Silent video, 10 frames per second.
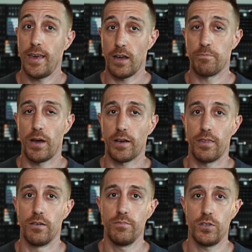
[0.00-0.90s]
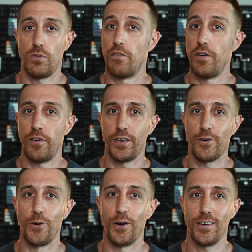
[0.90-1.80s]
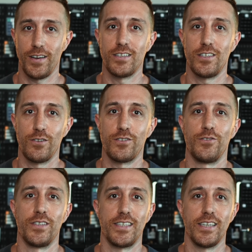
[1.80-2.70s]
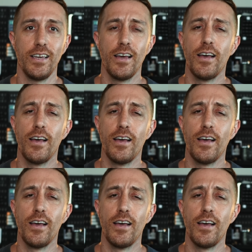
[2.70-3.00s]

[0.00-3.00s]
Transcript: He unpacked them to the very core, as you'll soon see,